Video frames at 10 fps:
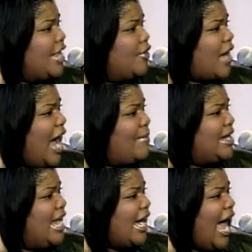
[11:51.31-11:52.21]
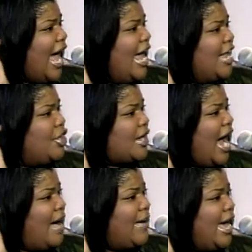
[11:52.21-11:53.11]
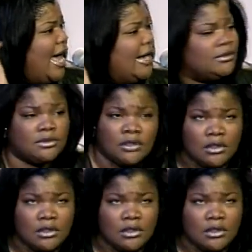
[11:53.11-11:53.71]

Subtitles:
hear you coming, nigga. I hear you coming.